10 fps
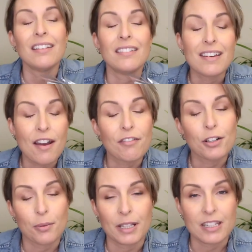Never
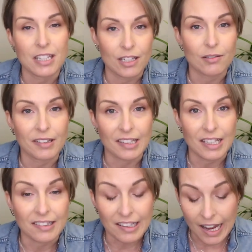going to use
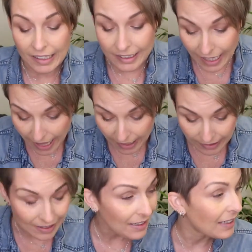these
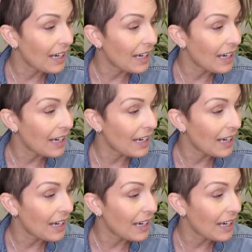again.